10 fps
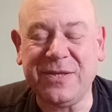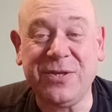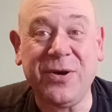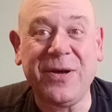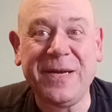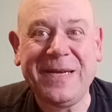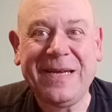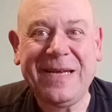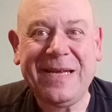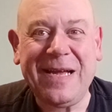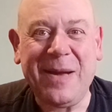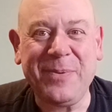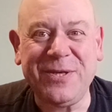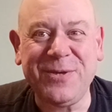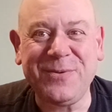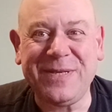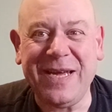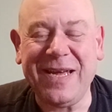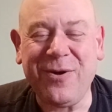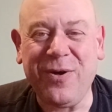So, happy
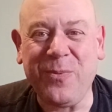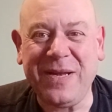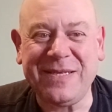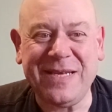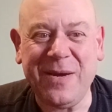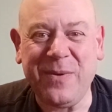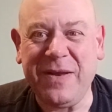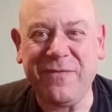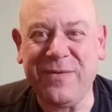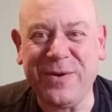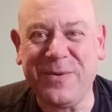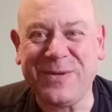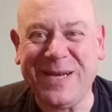Tuesday or Wednesday, whenever it goes